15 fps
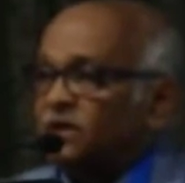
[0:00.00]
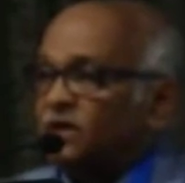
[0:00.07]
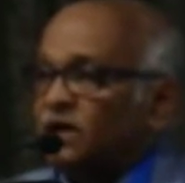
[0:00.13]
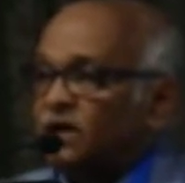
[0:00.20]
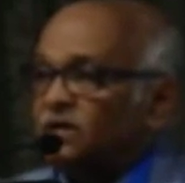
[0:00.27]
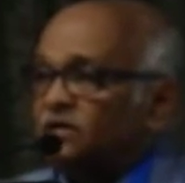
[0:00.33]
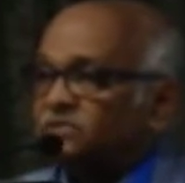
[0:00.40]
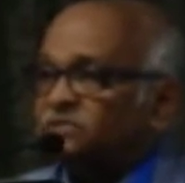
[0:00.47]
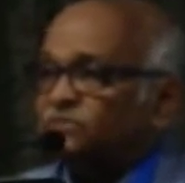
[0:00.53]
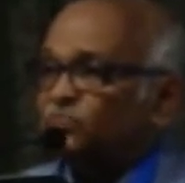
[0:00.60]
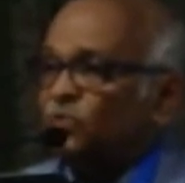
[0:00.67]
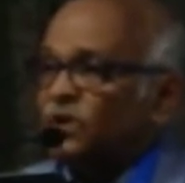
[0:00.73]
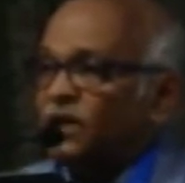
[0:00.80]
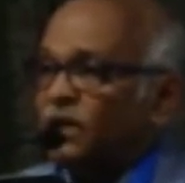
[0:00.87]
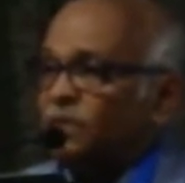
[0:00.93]
regardless of
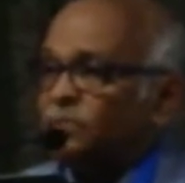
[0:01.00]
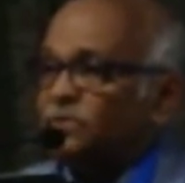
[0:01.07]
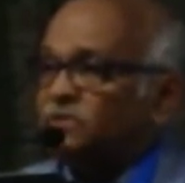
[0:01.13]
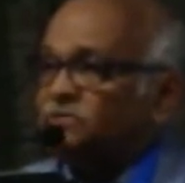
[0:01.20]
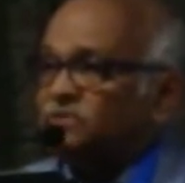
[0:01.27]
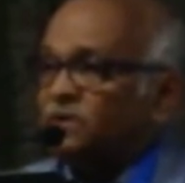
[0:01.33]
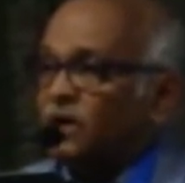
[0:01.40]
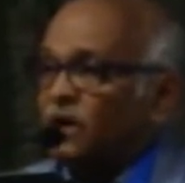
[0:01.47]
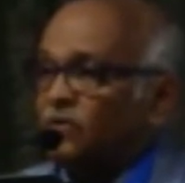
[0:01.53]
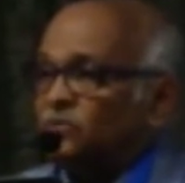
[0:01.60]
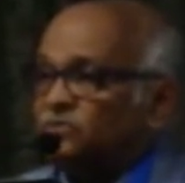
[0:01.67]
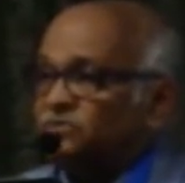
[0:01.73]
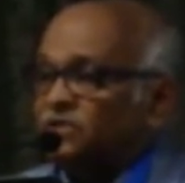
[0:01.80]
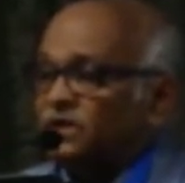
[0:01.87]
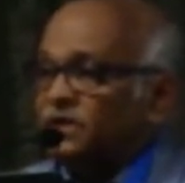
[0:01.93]
what happens
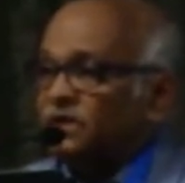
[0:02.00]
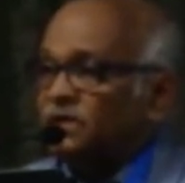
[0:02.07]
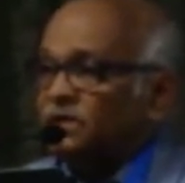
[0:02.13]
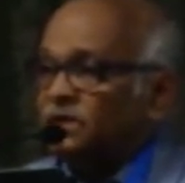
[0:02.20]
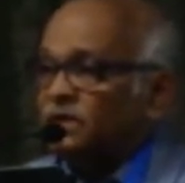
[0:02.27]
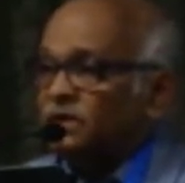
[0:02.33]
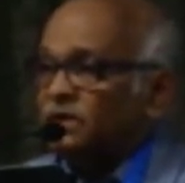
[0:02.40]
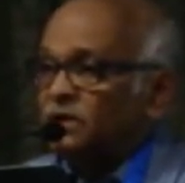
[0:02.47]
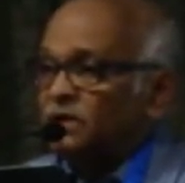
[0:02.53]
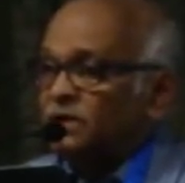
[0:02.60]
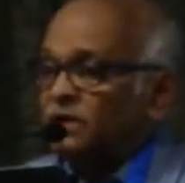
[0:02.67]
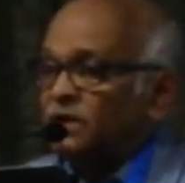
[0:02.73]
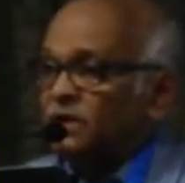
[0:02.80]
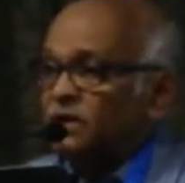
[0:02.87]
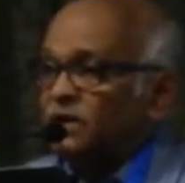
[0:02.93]
outside,
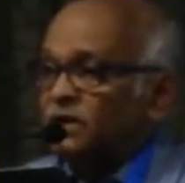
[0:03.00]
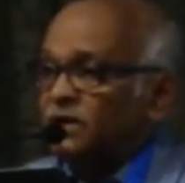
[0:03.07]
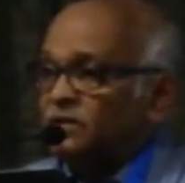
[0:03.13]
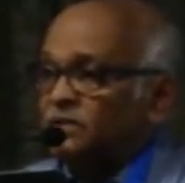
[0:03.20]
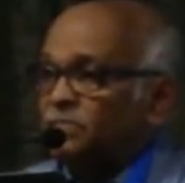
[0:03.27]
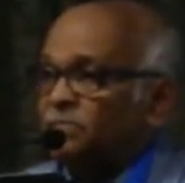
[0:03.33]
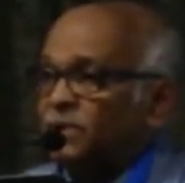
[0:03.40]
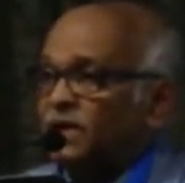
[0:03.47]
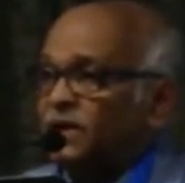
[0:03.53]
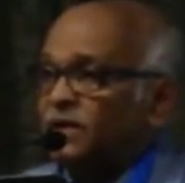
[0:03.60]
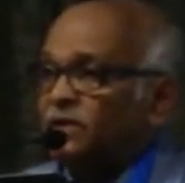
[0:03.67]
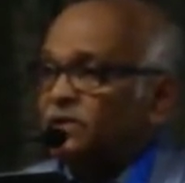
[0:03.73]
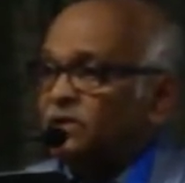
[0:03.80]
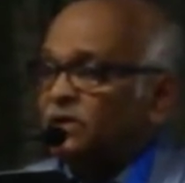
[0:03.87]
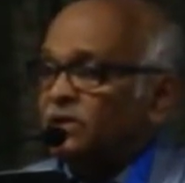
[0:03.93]
the
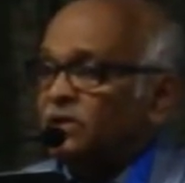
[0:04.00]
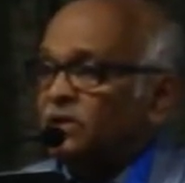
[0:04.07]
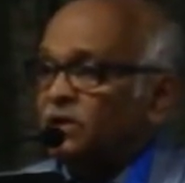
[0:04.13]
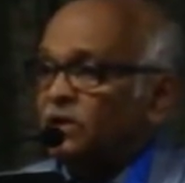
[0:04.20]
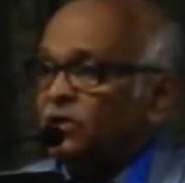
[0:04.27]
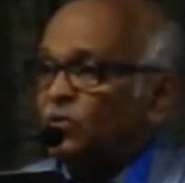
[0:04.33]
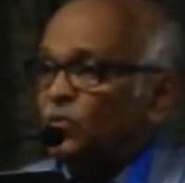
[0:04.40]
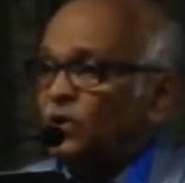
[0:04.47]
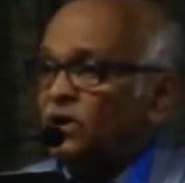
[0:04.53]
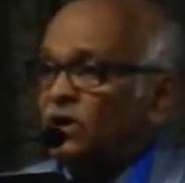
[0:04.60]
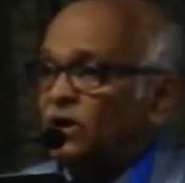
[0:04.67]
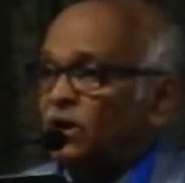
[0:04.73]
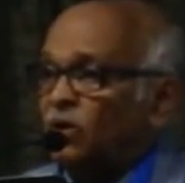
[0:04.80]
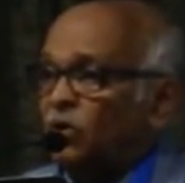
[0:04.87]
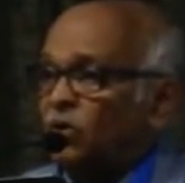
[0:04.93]
plant will